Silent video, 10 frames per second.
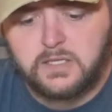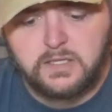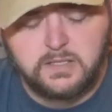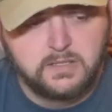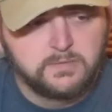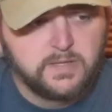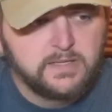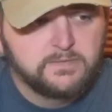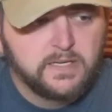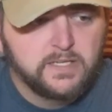
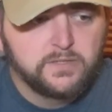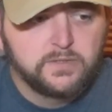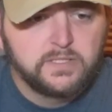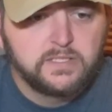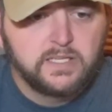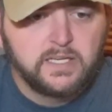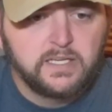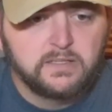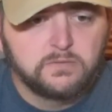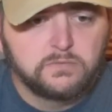they valued it
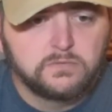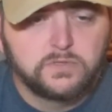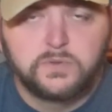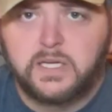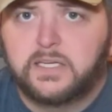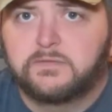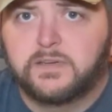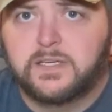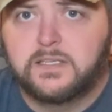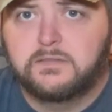at
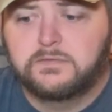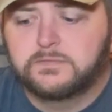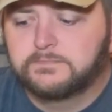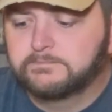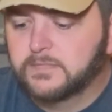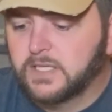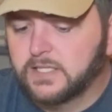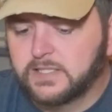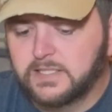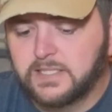$2.95.
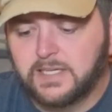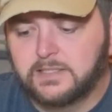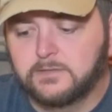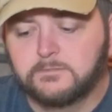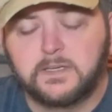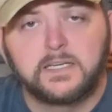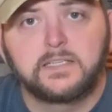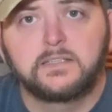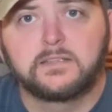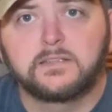Again, I didn't find
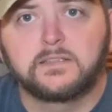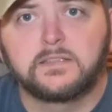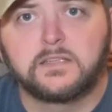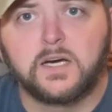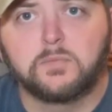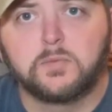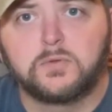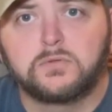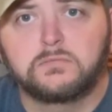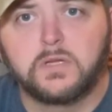anything
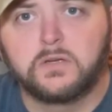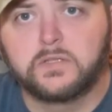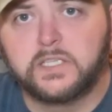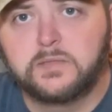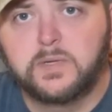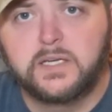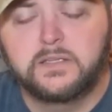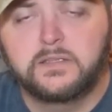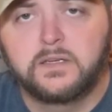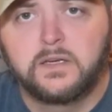comparable on
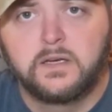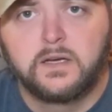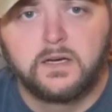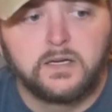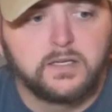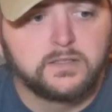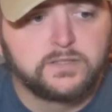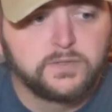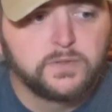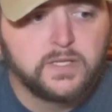eBay
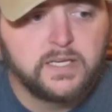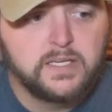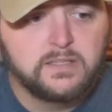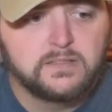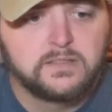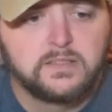to that,